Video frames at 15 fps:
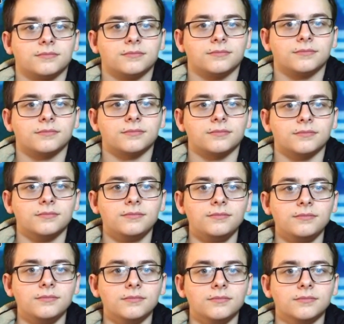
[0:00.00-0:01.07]

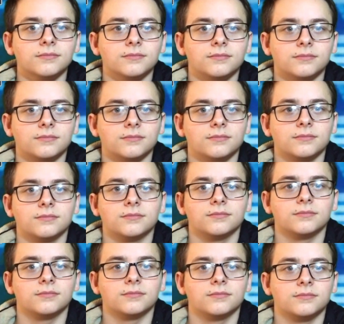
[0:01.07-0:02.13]

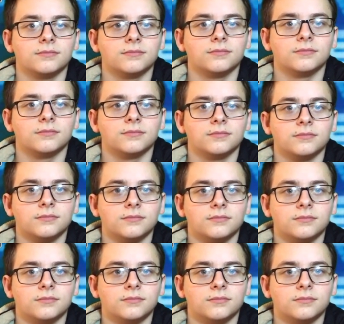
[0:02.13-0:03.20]

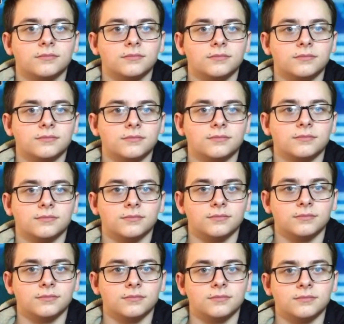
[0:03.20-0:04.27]

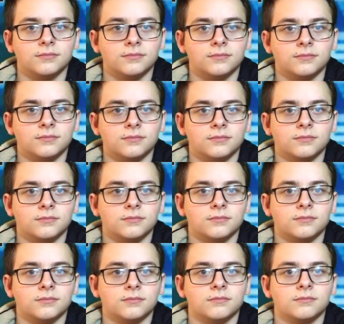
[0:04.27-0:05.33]

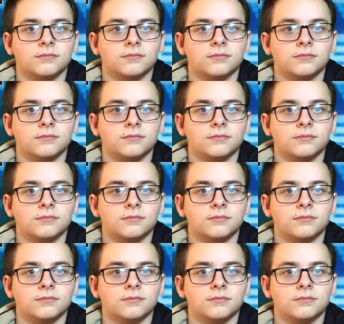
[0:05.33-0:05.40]
No words are spoken by the person on screen.